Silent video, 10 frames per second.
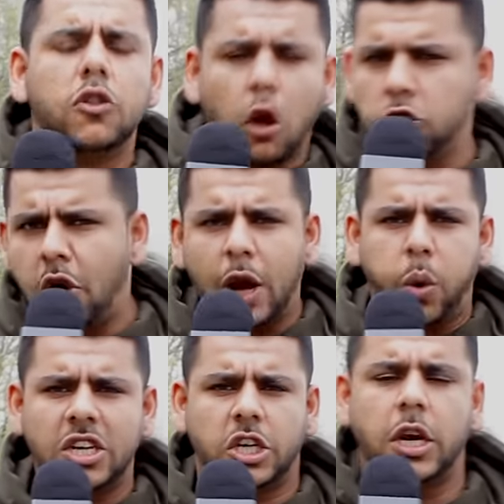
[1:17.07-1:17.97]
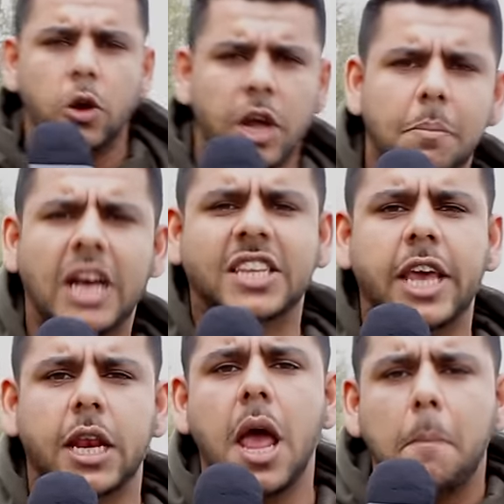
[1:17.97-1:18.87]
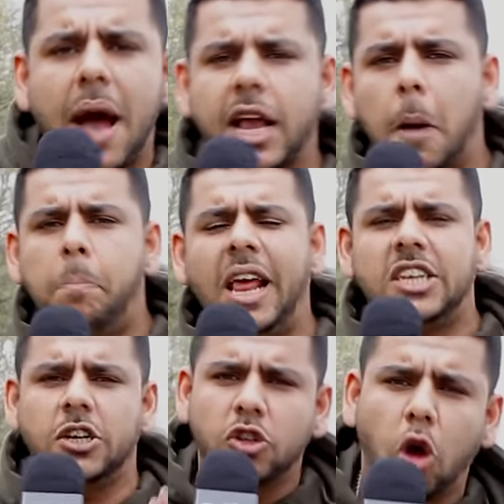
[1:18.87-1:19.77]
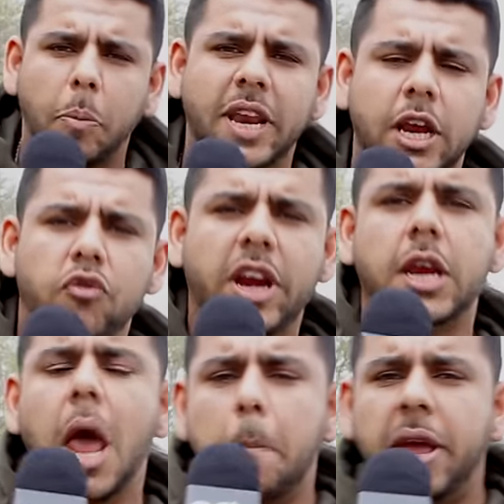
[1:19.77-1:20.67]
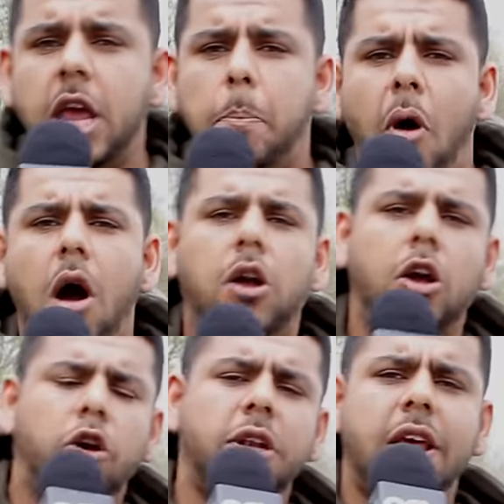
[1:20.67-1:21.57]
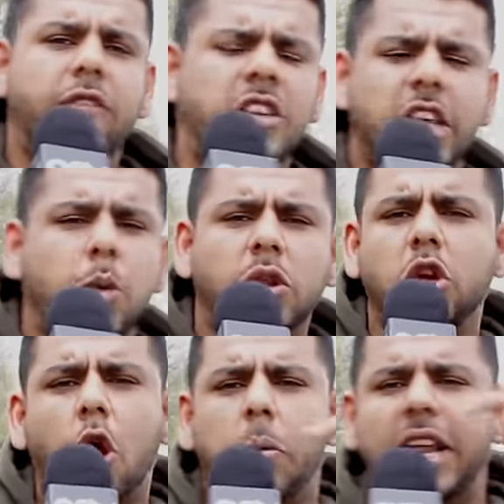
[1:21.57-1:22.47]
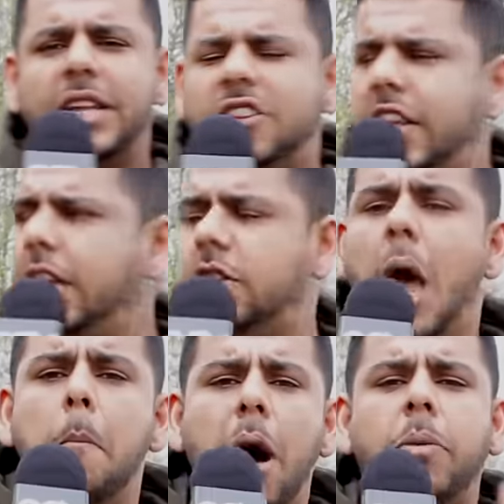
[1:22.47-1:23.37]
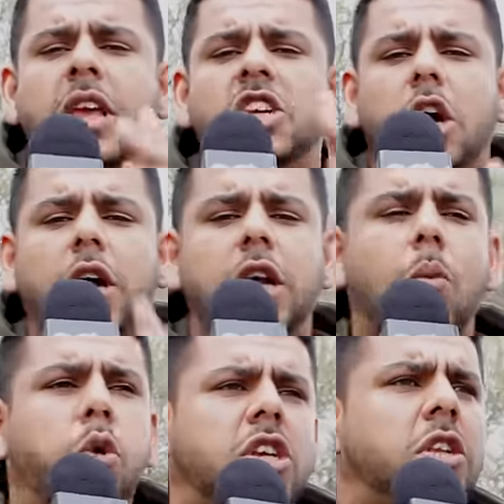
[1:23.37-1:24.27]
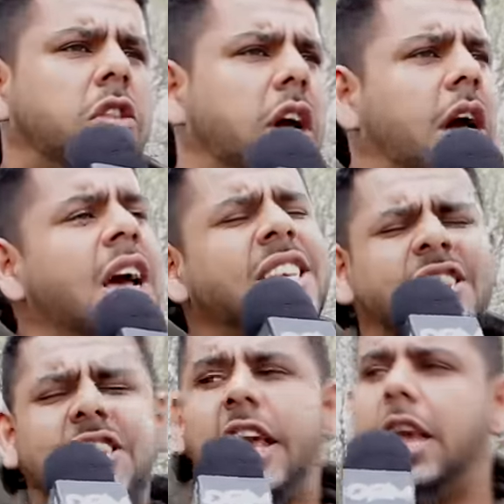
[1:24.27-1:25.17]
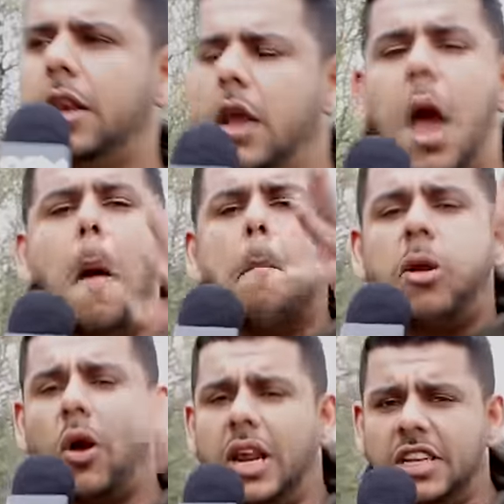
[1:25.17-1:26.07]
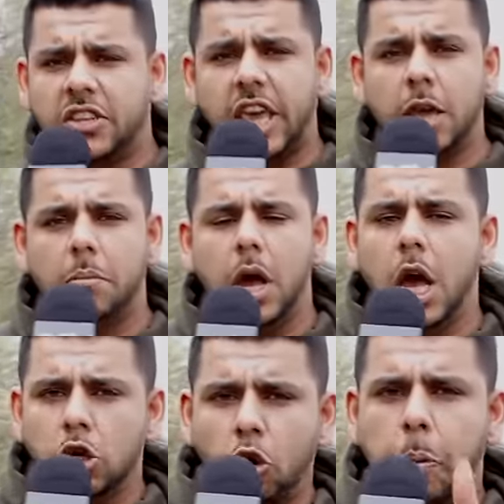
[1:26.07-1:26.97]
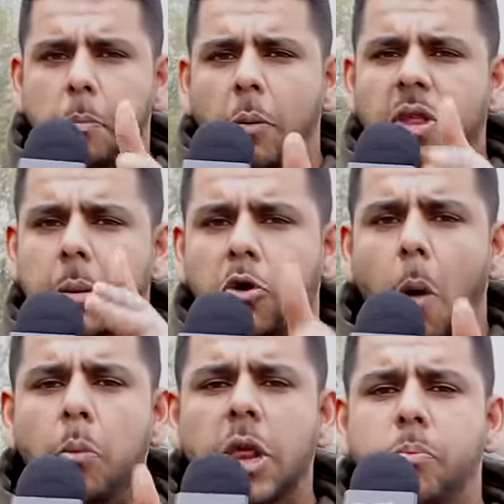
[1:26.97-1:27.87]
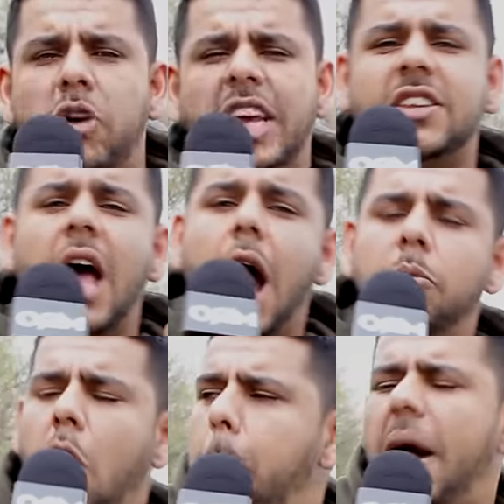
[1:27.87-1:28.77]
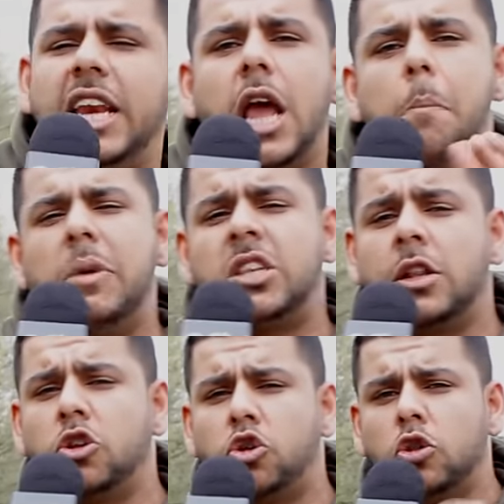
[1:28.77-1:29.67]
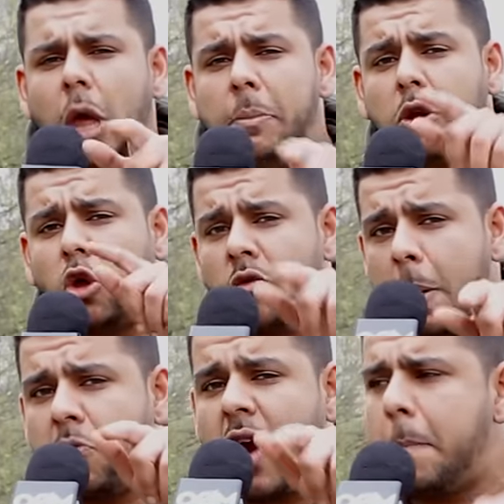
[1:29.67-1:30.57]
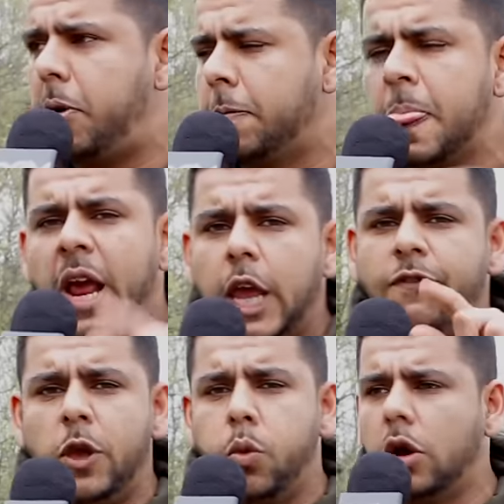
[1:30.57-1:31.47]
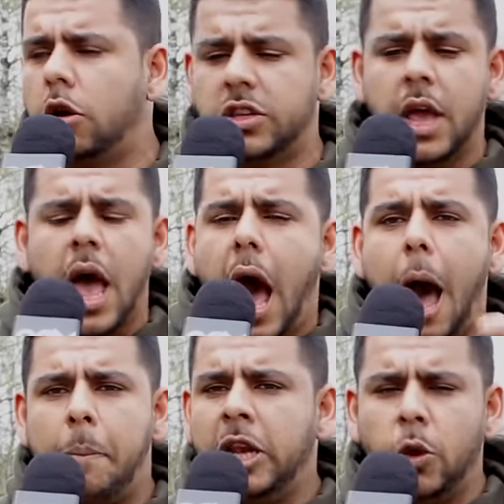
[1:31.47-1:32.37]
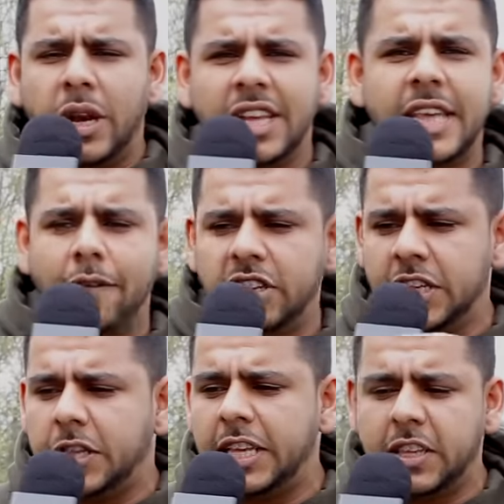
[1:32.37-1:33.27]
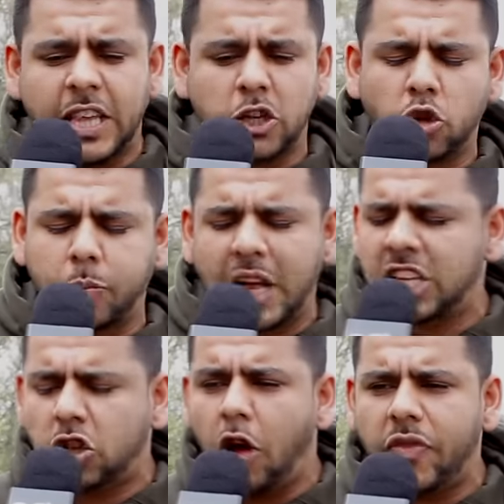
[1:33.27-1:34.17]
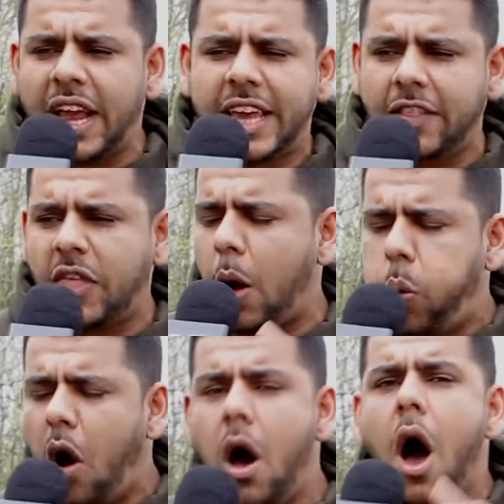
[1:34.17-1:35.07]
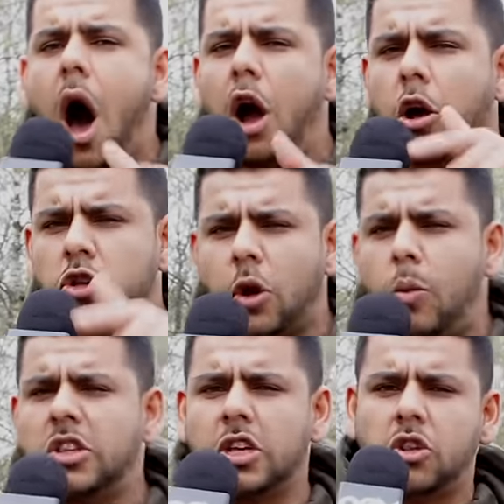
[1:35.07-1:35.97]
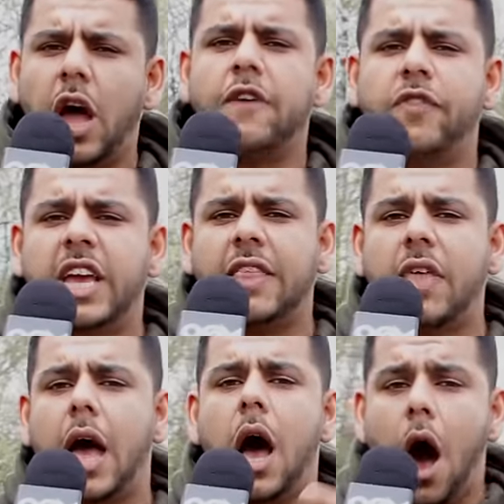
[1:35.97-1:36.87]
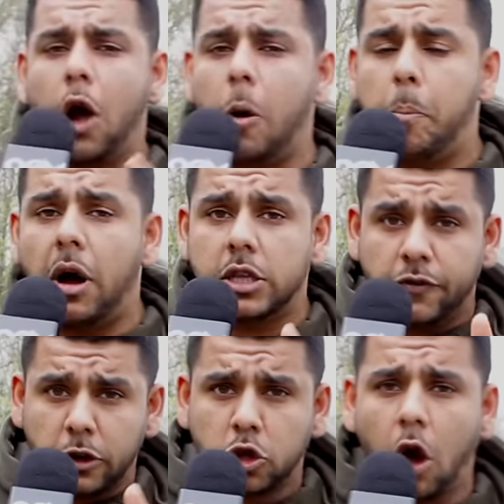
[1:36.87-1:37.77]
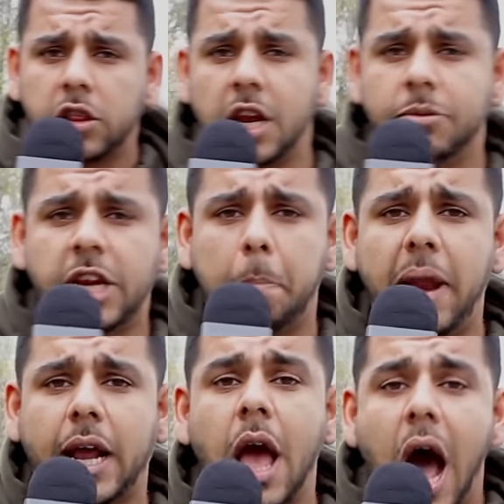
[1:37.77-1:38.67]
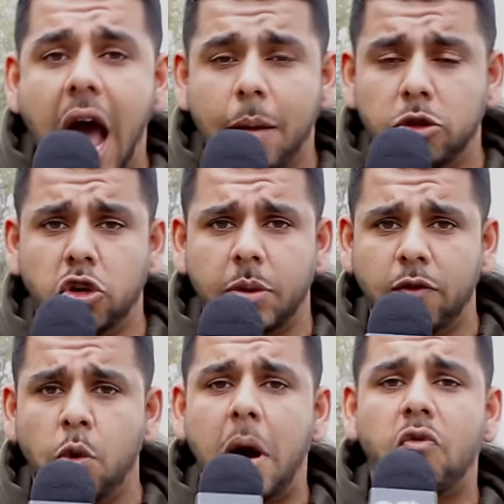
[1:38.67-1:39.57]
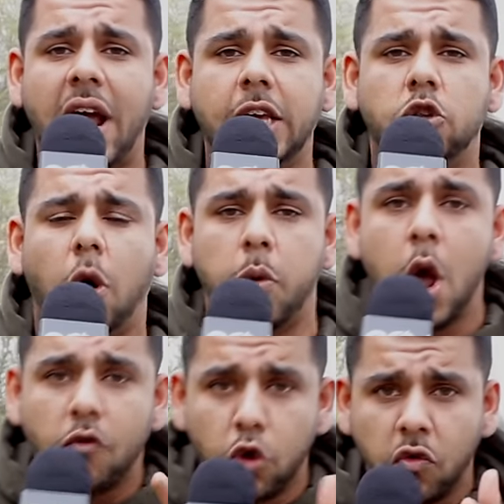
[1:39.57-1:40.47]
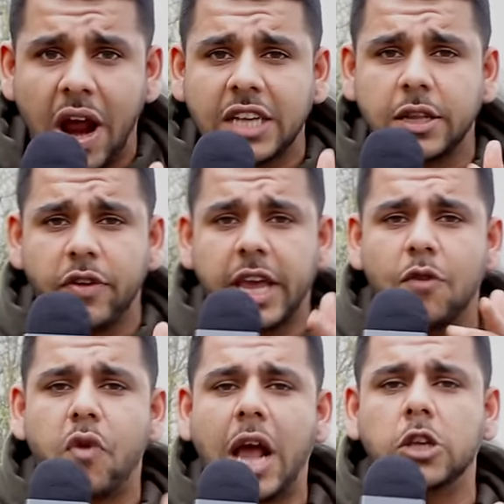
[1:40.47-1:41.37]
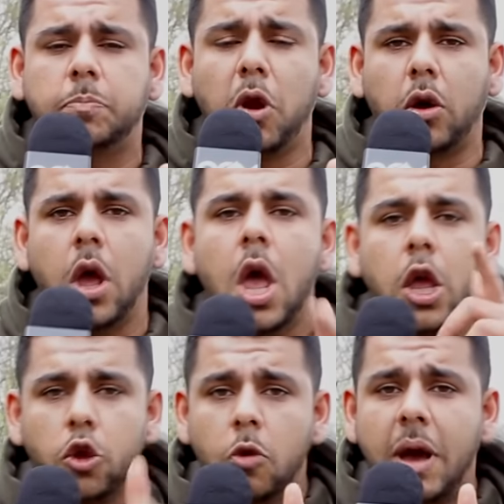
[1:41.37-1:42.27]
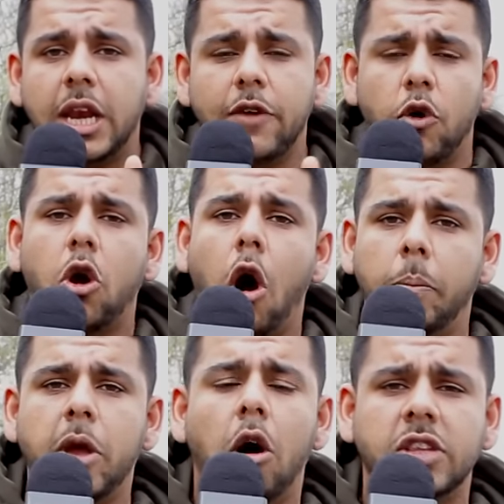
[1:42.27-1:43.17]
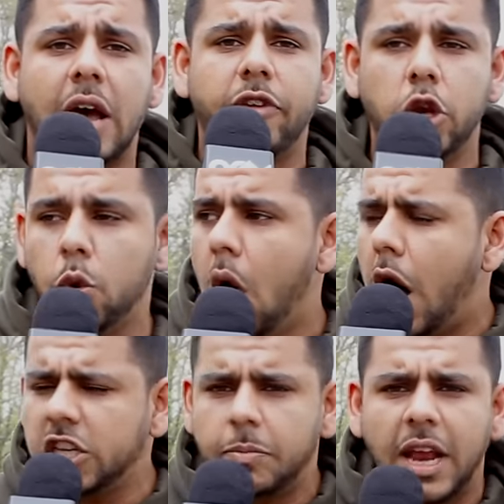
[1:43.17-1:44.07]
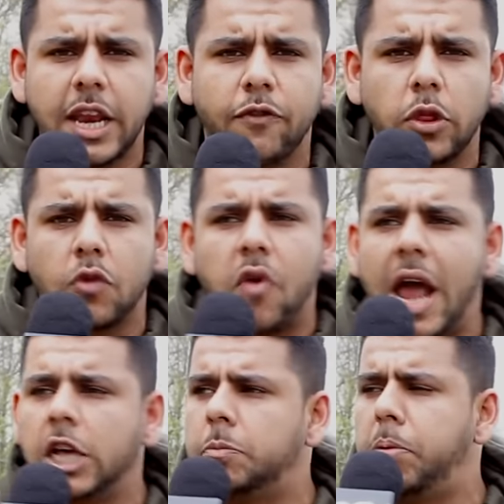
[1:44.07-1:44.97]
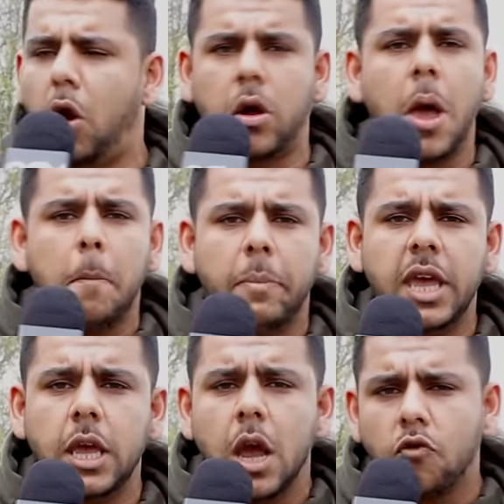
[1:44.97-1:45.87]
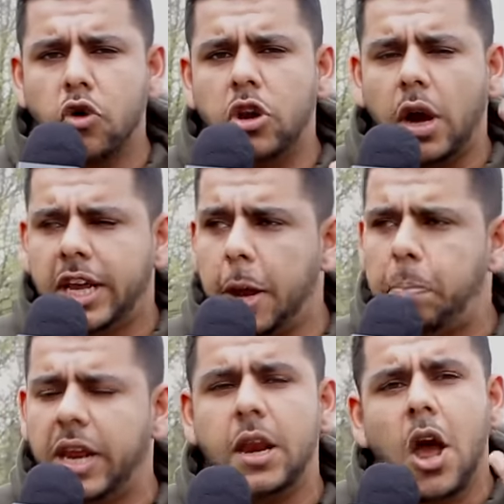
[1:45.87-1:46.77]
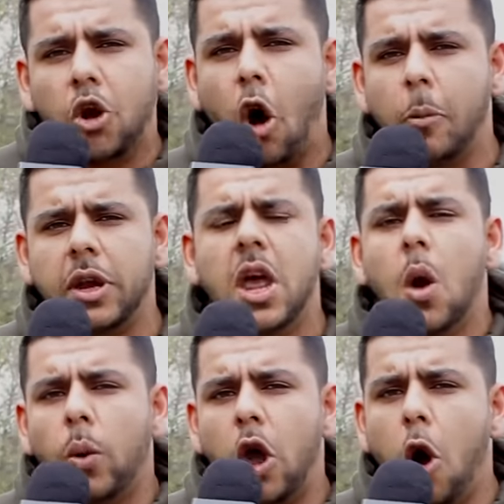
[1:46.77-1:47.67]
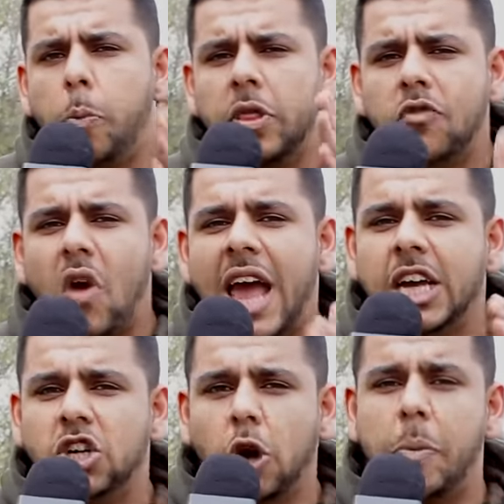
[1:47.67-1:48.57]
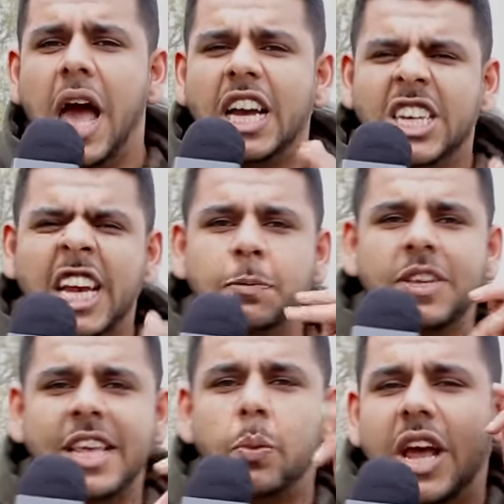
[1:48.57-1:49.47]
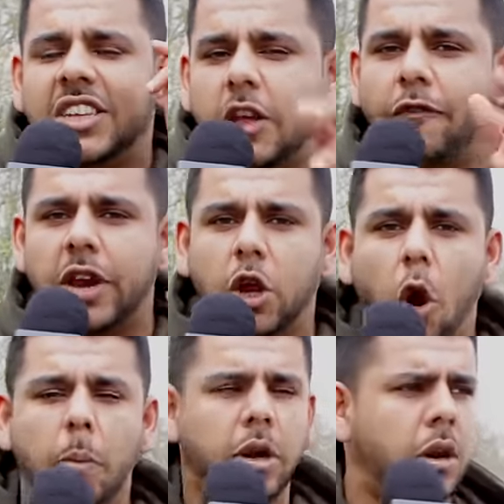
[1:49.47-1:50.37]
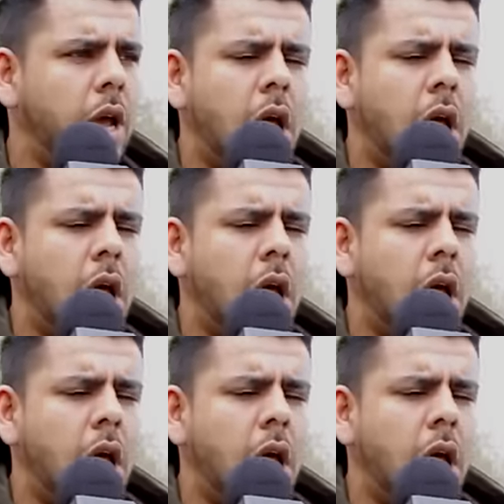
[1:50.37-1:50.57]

Don't try question, look at my skin. My complexion's goblin green. Peter Parker could never see what the goblin sees. Pumpkin chucking, I'm watching the scene. Plotting a scheme. Drop a bomb, then I'm gone with a breeze. I'm not a baddie, I'm misunderstood. Them lot don't rep grind, but if you would, cause I've been doing this ever since Dizzy says stop that, start that, get that, what? I can't stop once I started, forget that. I got bars, if you're dark, then I'm jet black. I am on top, never will my writing stop. Rule writers never get writer's block. You man live on Can't Be Arsed Avenue. Us man live on the writer's block. Me, Rudyard Kipling, common. We opened the writer's shop and Shakespeare said we had something in common.